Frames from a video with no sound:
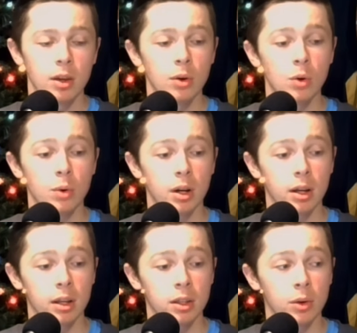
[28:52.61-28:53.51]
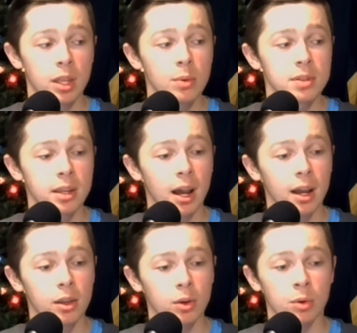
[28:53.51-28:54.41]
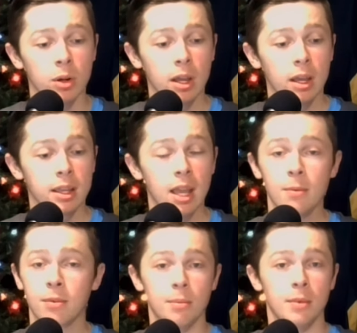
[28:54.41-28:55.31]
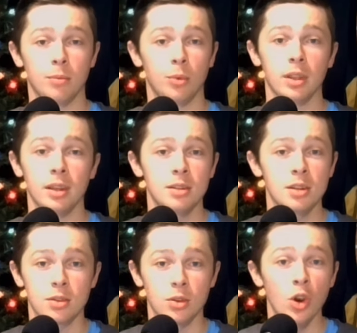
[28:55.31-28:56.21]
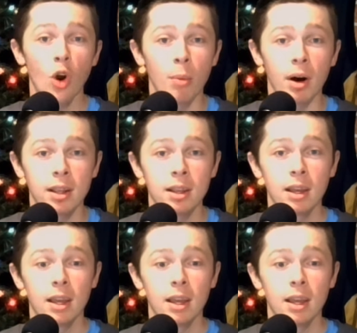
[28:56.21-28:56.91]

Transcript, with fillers: who he was a guy who came from really just nobody